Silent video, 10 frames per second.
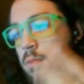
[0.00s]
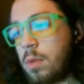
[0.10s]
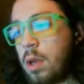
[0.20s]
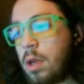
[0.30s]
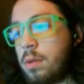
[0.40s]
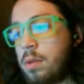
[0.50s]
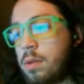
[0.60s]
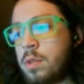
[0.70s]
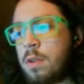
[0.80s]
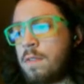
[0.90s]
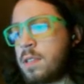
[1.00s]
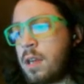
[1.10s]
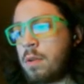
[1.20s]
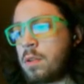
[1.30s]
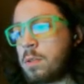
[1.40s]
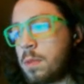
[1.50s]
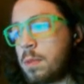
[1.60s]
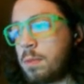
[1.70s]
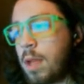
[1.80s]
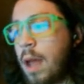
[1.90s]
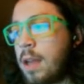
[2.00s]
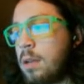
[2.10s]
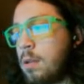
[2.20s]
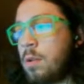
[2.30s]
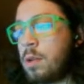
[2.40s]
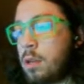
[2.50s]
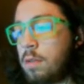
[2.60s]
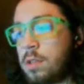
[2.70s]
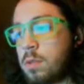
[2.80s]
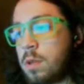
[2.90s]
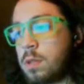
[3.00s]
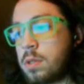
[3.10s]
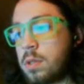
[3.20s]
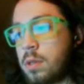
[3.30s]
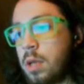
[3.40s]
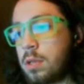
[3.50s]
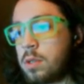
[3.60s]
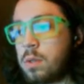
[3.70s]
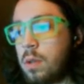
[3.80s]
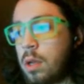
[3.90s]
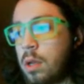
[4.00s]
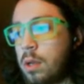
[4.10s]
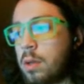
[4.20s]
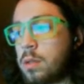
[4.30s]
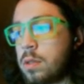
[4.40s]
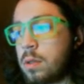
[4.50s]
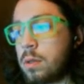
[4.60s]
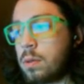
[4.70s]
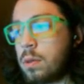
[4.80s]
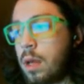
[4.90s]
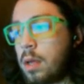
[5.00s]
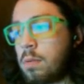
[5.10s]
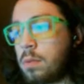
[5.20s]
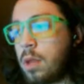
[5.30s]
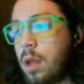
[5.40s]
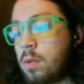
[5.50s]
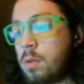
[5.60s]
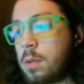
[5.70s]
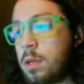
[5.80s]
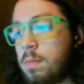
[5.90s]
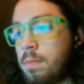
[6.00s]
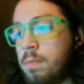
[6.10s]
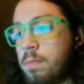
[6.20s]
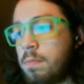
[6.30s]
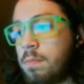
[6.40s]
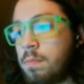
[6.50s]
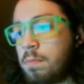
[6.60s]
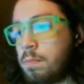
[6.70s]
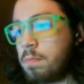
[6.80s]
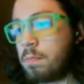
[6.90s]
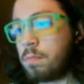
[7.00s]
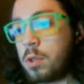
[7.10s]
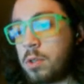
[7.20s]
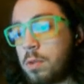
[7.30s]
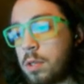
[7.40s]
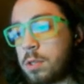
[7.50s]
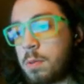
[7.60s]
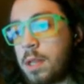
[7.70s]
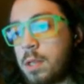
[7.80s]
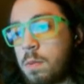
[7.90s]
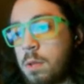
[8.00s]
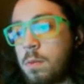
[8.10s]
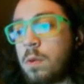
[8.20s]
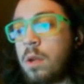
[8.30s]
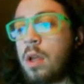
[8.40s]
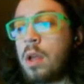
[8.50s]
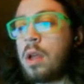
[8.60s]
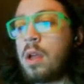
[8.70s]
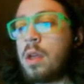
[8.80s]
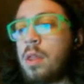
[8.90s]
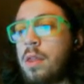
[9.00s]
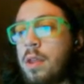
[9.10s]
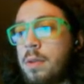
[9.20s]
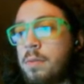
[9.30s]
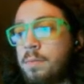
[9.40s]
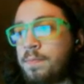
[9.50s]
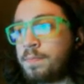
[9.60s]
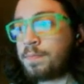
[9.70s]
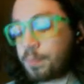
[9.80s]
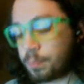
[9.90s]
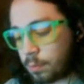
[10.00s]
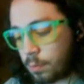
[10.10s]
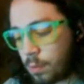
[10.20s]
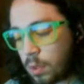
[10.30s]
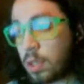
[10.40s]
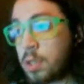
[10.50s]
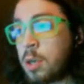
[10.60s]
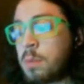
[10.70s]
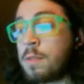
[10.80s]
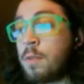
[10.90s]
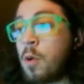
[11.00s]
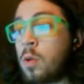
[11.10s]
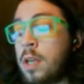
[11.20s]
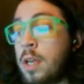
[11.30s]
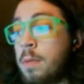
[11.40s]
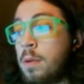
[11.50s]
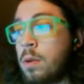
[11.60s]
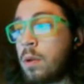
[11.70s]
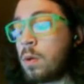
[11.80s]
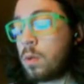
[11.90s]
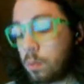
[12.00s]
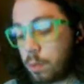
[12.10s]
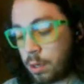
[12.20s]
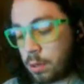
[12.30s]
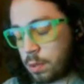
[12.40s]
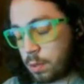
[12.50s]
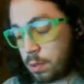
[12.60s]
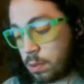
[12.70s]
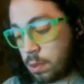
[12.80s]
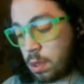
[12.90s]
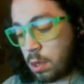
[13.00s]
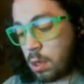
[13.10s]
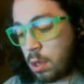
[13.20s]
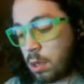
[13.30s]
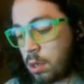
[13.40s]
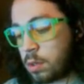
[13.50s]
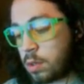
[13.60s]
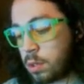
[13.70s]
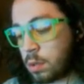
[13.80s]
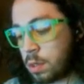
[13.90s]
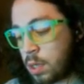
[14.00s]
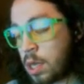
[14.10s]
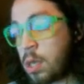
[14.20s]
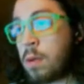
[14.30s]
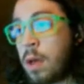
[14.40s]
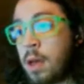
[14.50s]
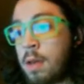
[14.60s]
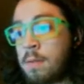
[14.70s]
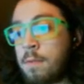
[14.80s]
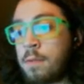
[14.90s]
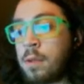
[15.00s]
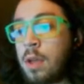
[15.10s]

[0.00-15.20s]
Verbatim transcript: Uh, there's service hours, but I didn't know what any of this was until not too long ago, so I thought it would be useful to explain that to people. Then, in terms of hole diameter and hole rails, so say you have, it